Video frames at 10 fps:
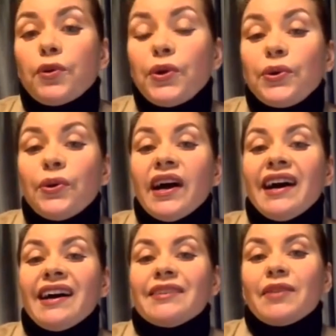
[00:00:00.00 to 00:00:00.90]
who
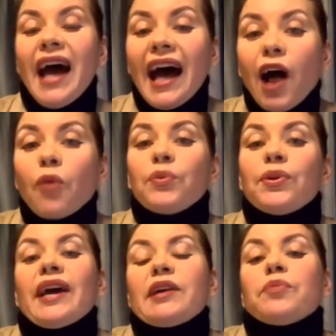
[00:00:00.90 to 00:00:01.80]
help
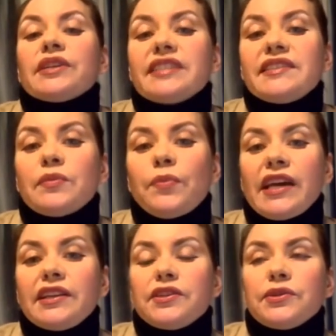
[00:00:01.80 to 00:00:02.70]
and
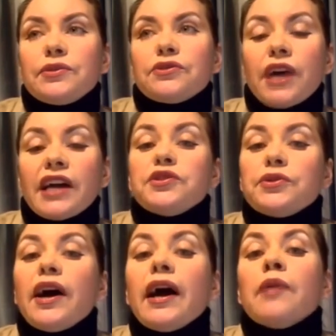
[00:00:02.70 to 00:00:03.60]
participate to try
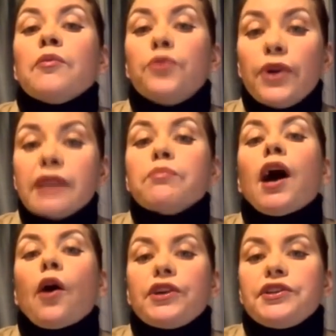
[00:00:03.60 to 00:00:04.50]
to bring
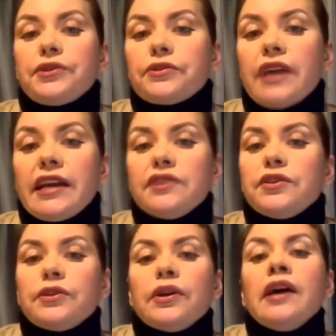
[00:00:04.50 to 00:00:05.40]
power to Ukraine,
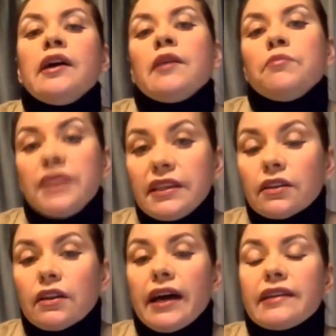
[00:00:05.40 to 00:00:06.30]
to be the
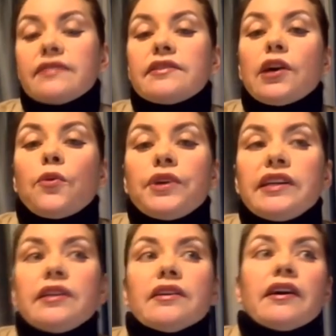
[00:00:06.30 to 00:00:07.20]
light. So
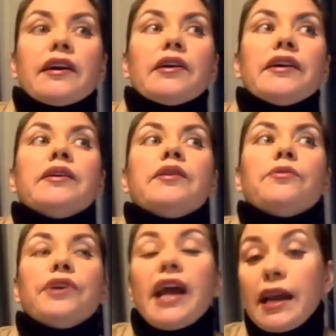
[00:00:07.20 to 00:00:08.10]
we
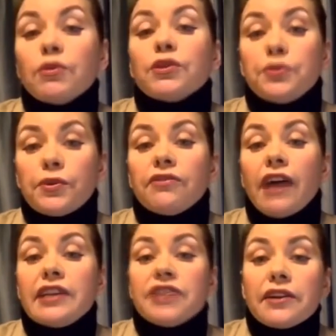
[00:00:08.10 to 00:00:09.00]
were able to
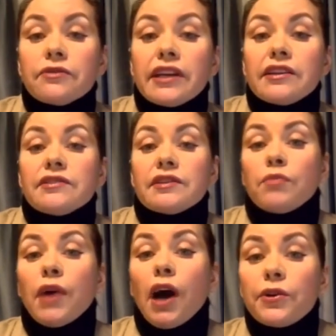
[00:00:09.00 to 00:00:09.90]
provide generators and
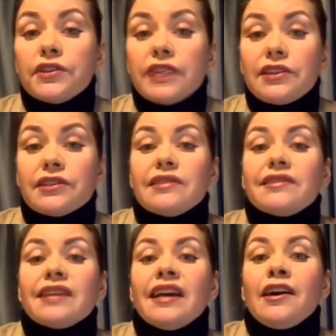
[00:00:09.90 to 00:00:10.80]
power
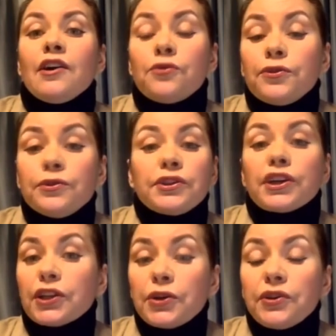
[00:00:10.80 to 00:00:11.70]
stations, food,
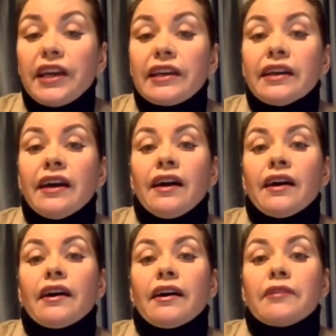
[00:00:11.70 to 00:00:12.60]
clothing,
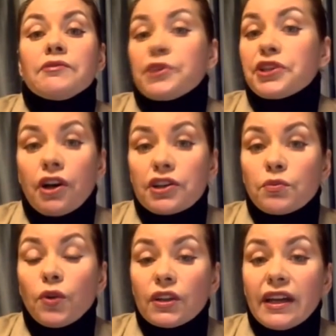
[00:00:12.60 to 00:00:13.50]

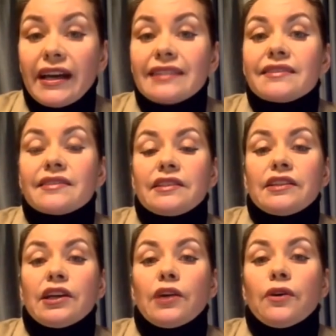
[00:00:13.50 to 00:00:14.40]
rechargeable lights, you
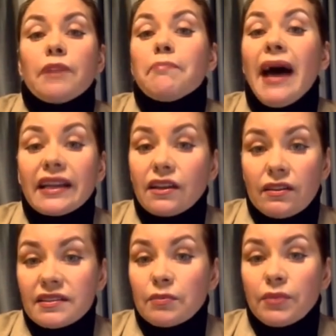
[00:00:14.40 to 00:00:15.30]
know, a medical
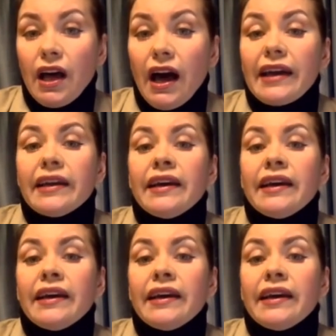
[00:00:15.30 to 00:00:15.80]
supply,